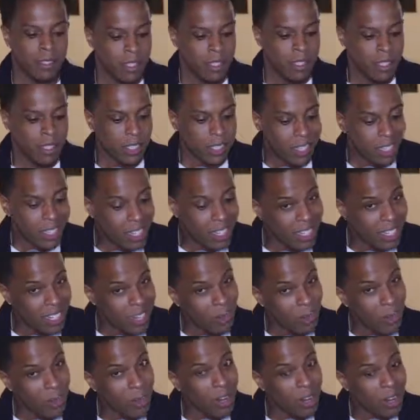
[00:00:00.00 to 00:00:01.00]
She
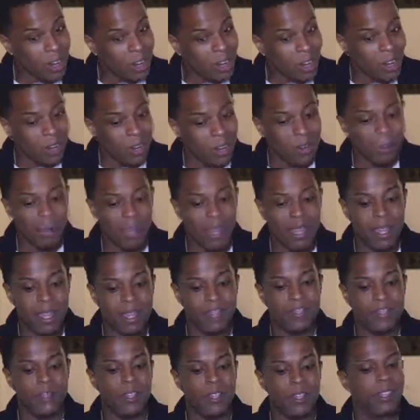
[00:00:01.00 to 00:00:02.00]
didn't want to hurt her
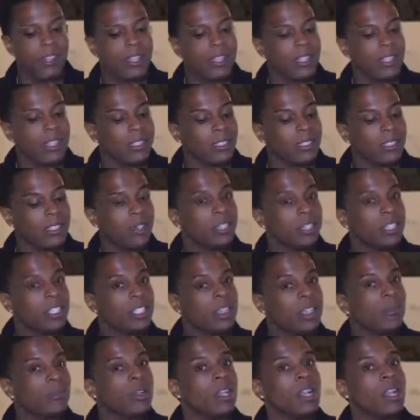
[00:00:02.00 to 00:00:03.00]
man's feelings, so
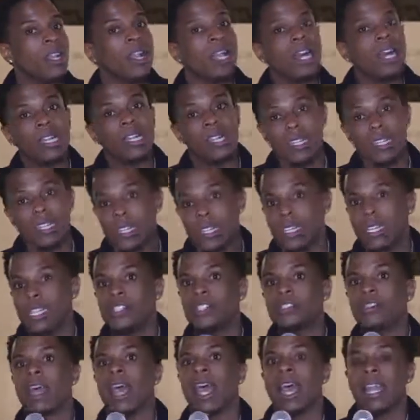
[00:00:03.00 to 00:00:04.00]
she reluctantly
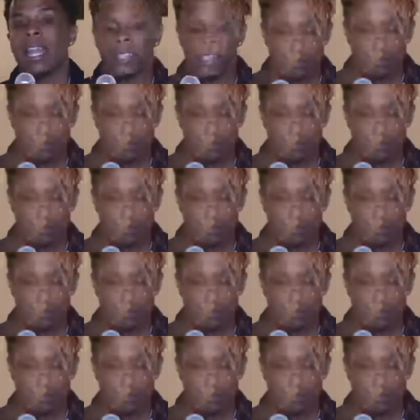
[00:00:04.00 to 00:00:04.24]
tried his